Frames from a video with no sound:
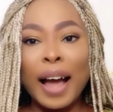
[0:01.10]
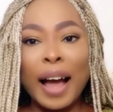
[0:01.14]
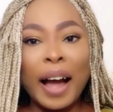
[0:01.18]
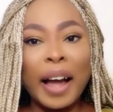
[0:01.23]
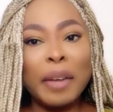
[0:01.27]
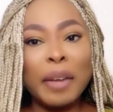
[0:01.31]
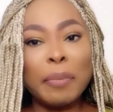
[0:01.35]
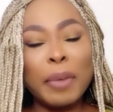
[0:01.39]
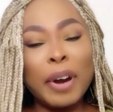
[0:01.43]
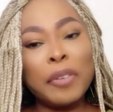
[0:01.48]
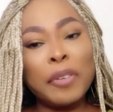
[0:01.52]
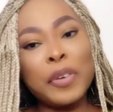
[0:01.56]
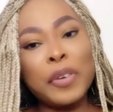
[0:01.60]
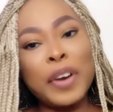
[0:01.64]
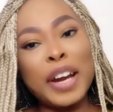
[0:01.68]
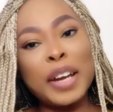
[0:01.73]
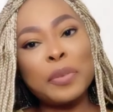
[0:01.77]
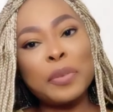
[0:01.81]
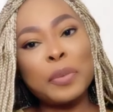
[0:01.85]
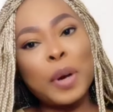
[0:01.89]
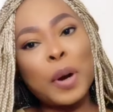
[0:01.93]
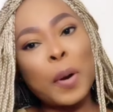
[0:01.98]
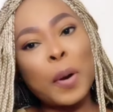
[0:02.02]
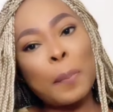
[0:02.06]
Hi my
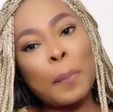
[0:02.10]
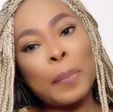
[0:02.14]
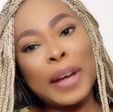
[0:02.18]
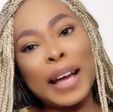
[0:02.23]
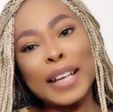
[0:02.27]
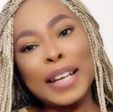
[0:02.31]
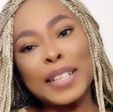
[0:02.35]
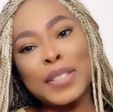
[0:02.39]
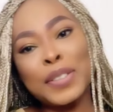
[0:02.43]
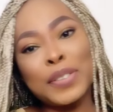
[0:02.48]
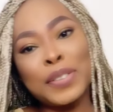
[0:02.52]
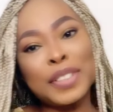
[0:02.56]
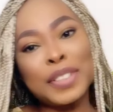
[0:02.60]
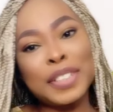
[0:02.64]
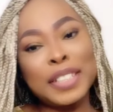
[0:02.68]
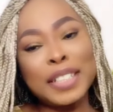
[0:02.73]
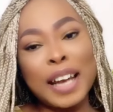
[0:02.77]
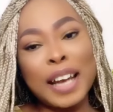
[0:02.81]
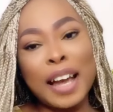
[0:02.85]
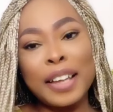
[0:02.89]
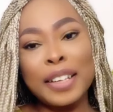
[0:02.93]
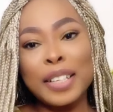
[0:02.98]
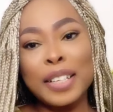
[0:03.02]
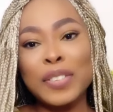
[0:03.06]
friend, welcome back to the
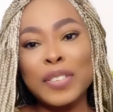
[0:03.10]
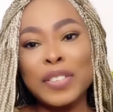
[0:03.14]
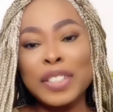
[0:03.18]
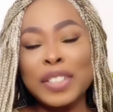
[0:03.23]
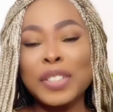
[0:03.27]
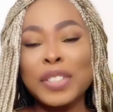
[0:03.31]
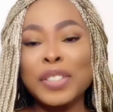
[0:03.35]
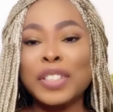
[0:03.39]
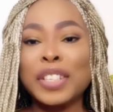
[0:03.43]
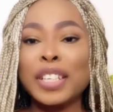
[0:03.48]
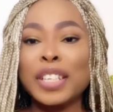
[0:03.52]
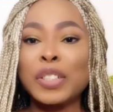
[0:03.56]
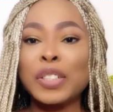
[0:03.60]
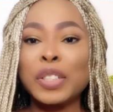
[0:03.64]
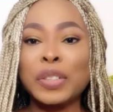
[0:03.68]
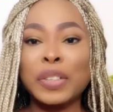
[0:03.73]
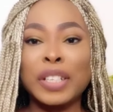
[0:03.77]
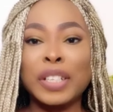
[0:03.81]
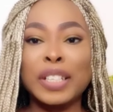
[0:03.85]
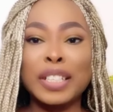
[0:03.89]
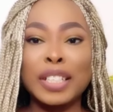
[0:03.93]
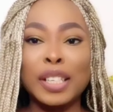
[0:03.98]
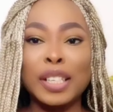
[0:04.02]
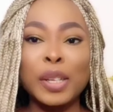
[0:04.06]
channel. This is your girl
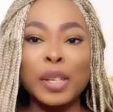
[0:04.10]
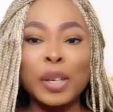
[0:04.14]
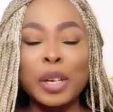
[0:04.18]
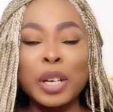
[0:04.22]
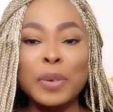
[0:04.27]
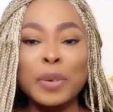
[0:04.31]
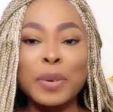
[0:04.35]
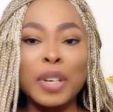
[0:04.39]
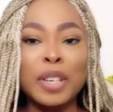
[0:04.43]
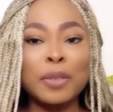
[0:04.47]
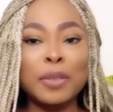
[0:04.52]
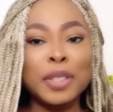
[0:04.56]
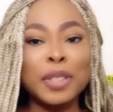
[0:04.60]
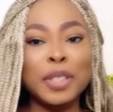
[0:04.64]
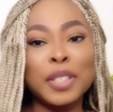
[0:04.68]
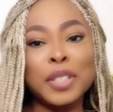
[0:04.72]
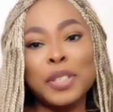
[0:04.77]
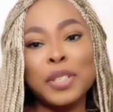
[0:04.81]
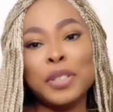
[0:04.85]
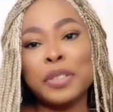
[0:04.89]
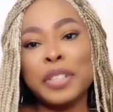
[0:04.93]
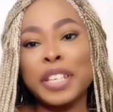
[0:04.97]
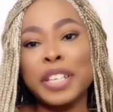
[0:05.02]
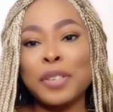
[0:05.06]
Trend Alure. Welcome to the
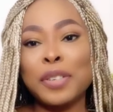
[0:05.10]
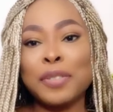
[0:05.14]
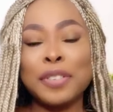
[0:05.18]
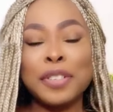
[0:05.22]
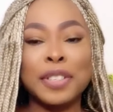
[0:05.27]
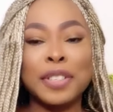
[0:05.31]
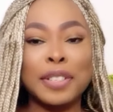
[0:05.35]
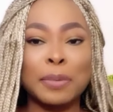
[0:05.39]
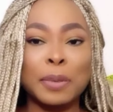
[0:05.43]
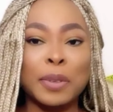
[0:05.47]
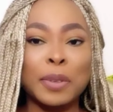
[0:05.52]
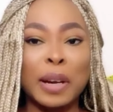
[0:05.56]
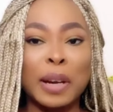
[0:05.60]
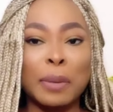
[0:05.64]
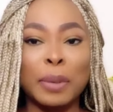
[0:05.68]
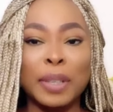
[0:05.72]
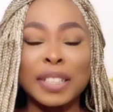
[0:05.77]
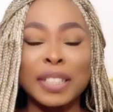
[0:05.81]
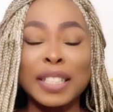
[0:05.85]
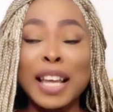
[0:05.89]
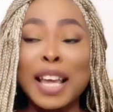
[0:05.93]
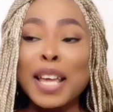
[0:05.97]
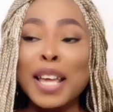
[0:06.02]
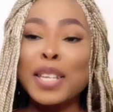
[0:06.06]
new and old
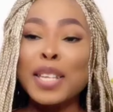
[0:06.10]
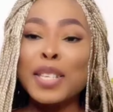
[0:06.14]
subscribers.